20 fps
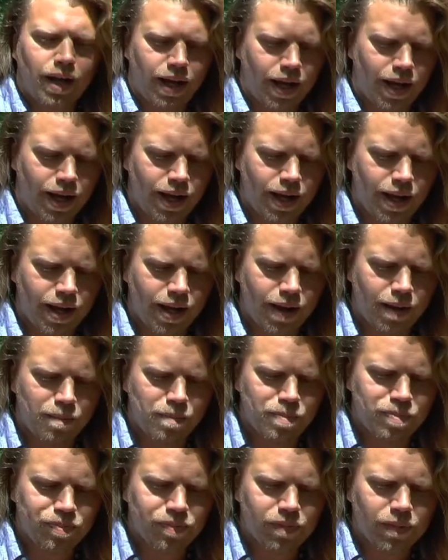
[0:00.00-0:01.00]

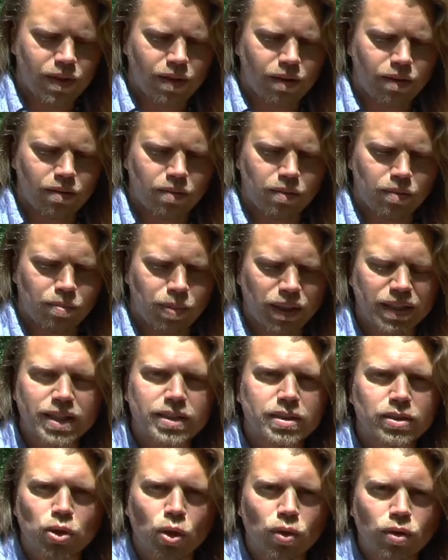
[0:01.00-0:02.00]
Um, but
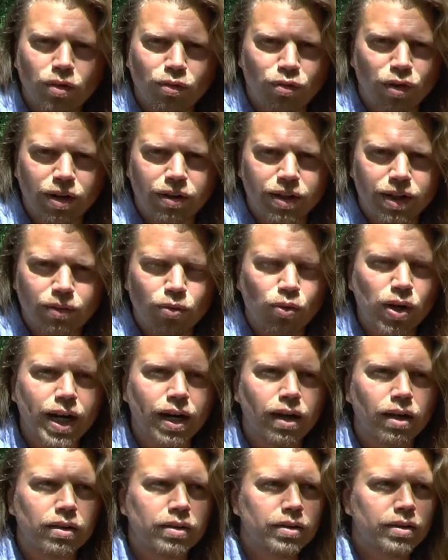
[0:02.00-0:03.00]
this is a very
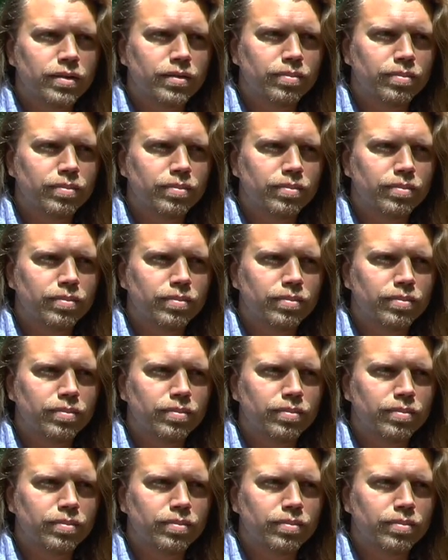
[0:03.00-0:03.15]
rare